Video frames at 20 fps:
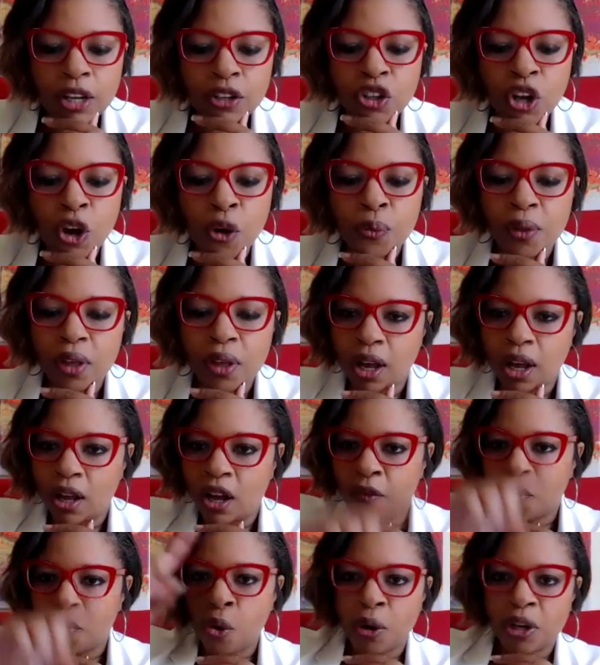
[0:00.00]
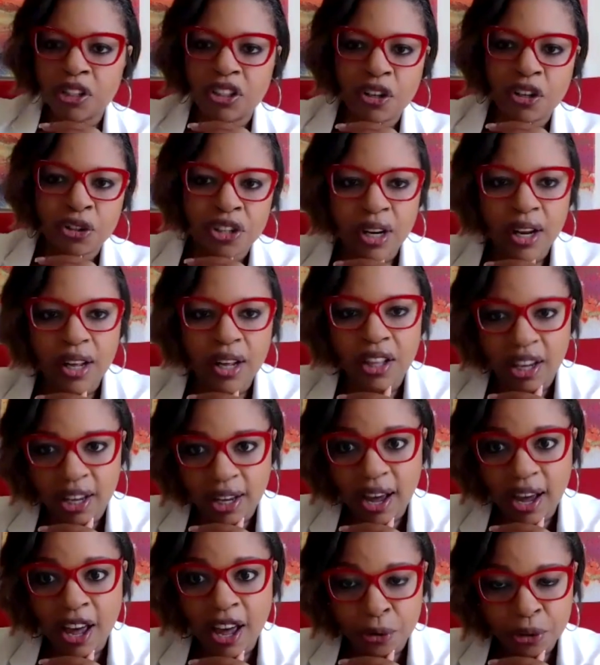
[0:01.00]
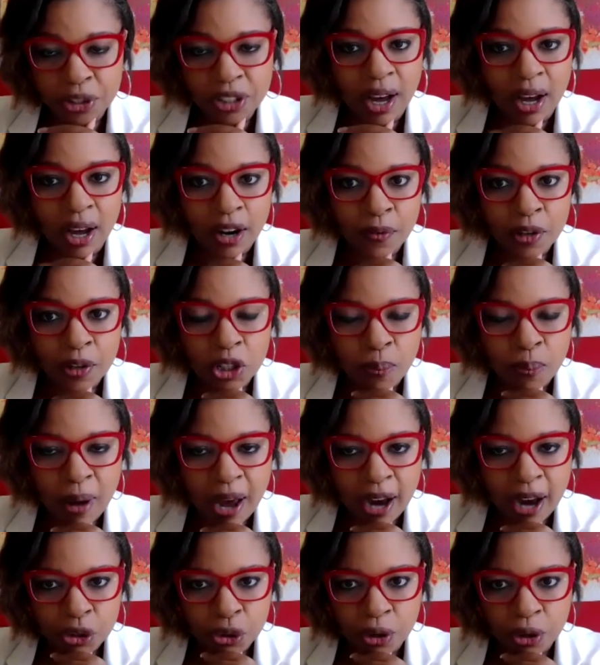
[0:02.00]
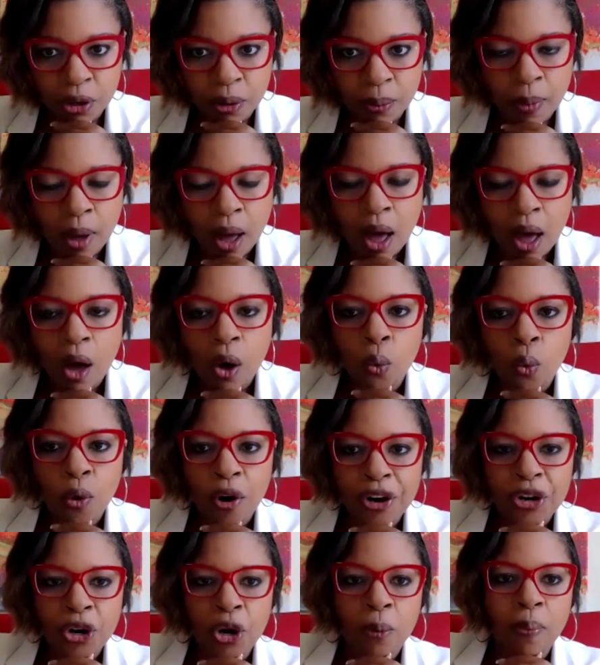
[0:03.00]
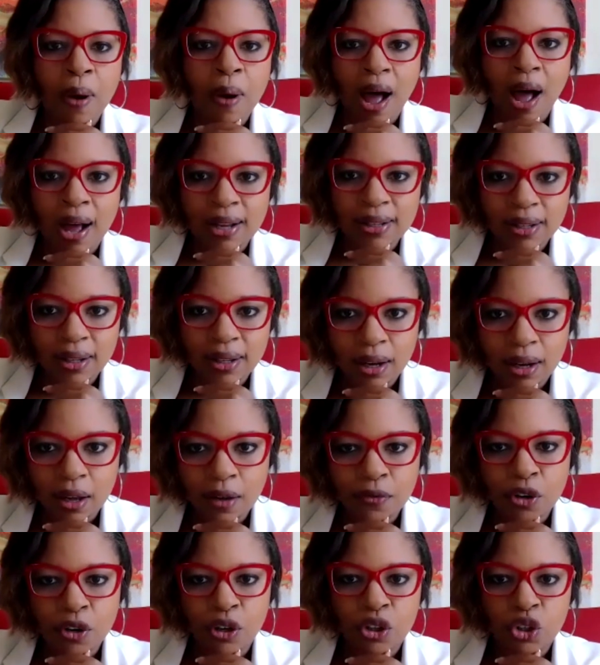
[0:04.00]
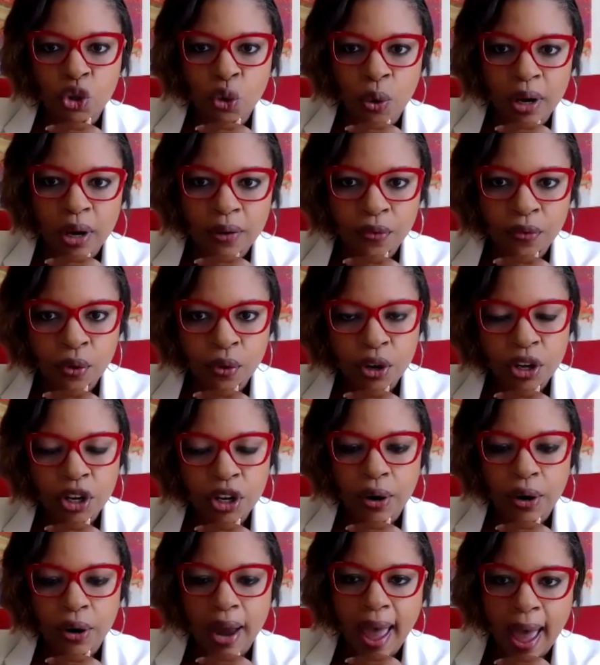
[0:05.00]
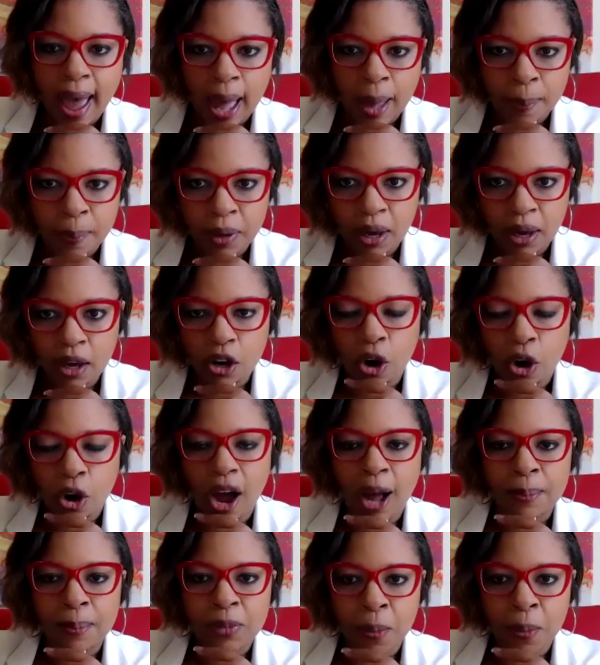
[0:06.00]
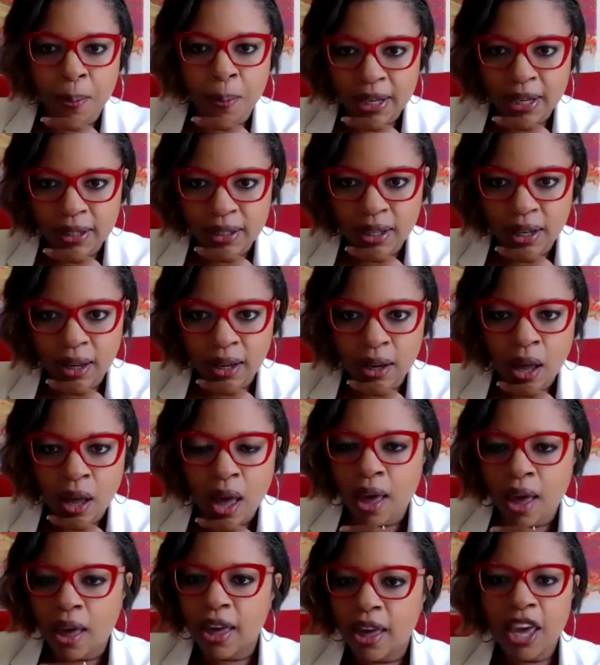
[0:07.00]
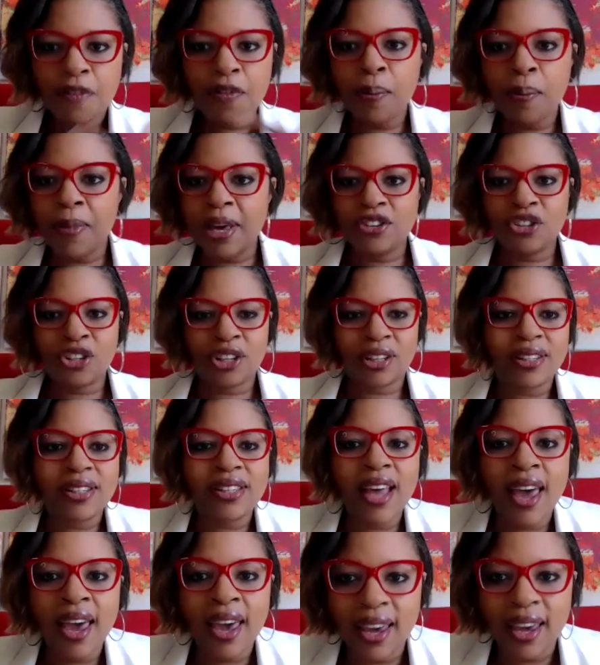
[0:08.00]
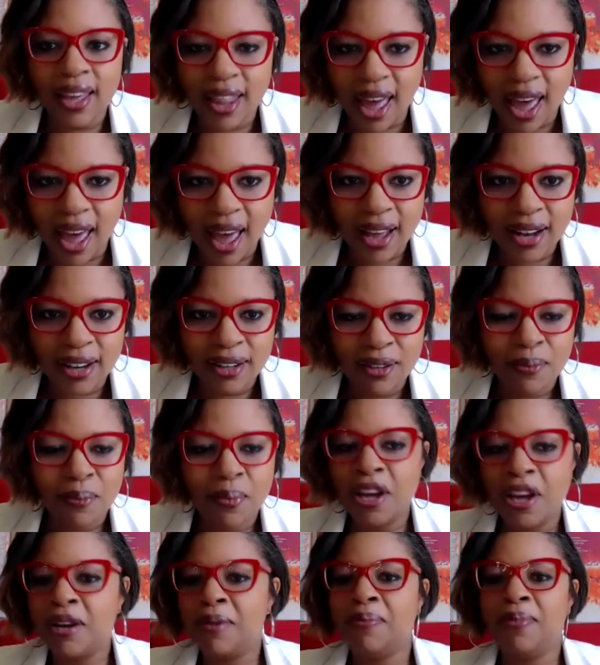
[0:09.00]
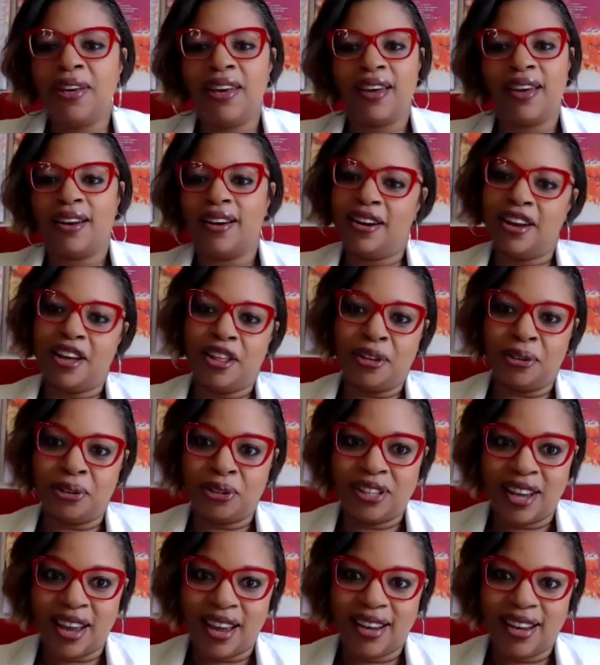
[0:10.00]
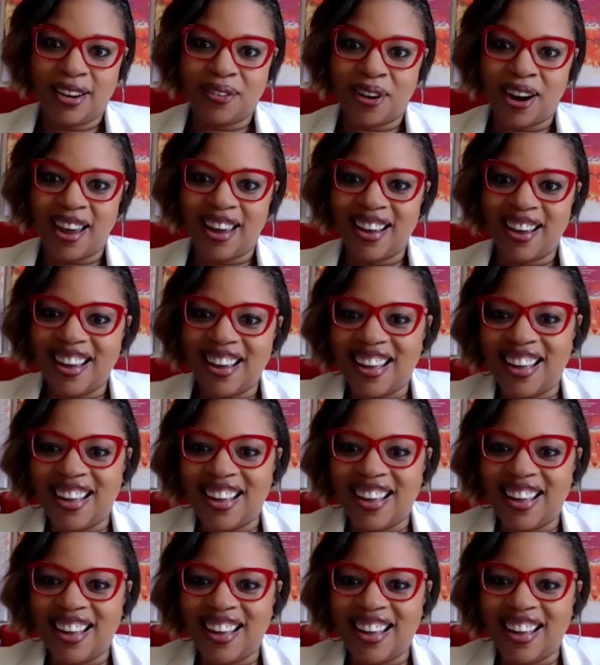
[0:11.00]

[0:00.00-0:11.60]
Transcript: So, of course, there's the other side of the spectrum where you're positive, you're joyful, you're happy, you're optimistic. Even me just saying that put me in another state, right?